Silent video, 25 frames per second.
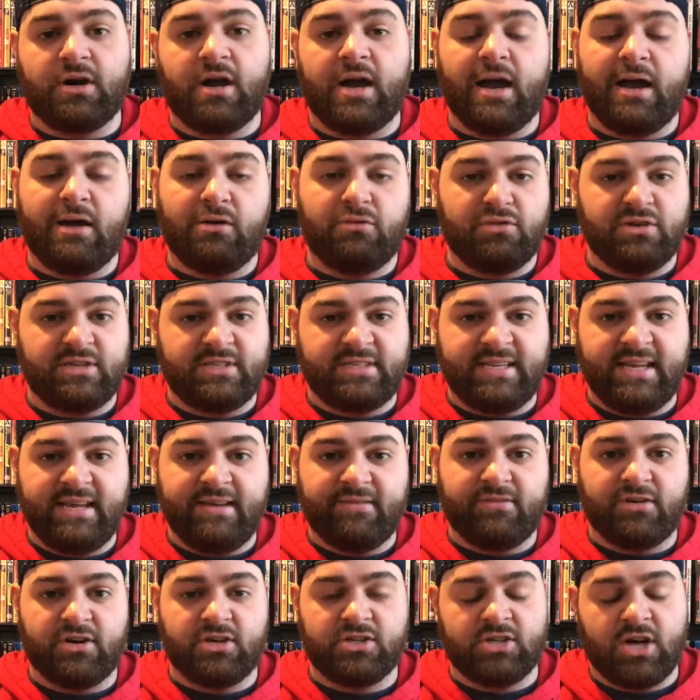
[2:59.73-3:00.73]
uh,
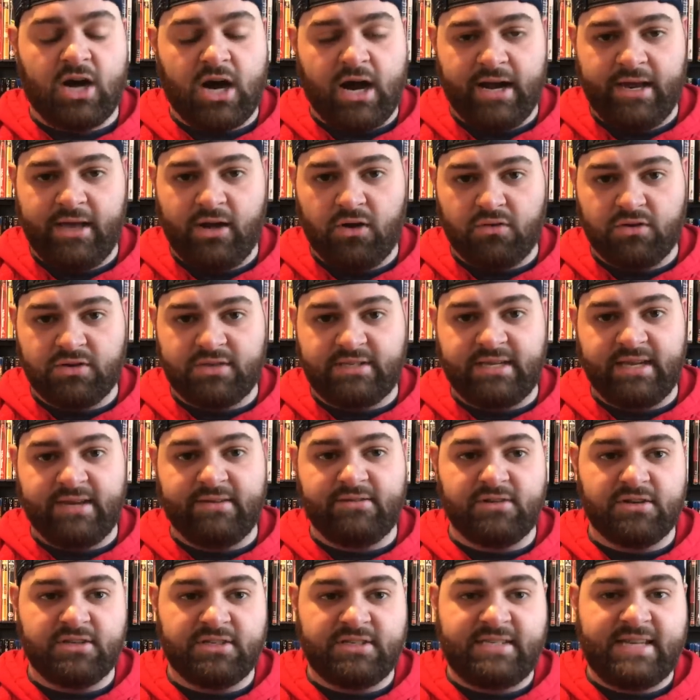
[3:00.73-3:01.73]
receivers, audio
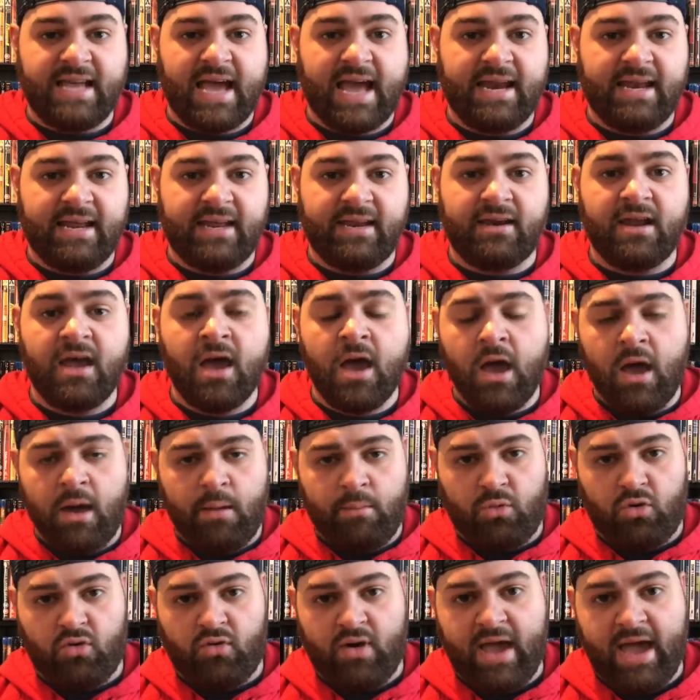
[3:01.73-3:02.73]
receivers, Denon,
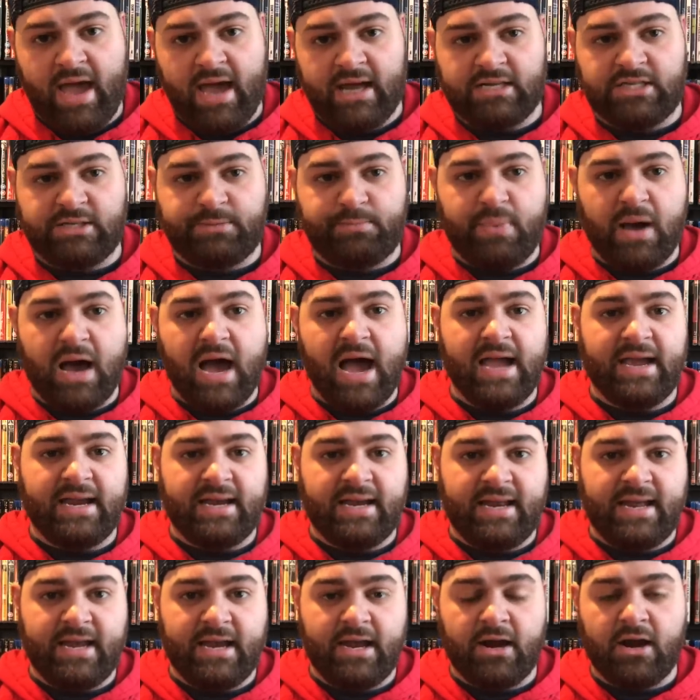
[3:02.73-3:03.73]
Marantz,
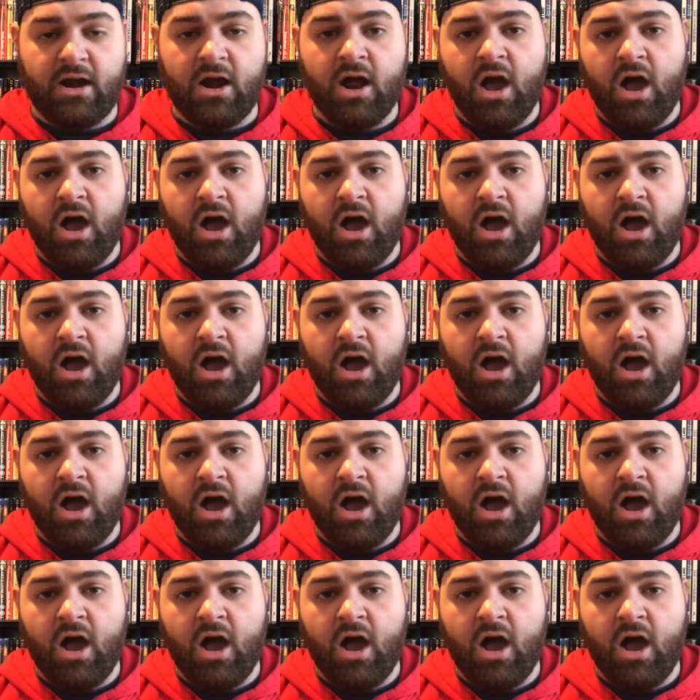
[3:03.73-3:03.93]
Pioneer,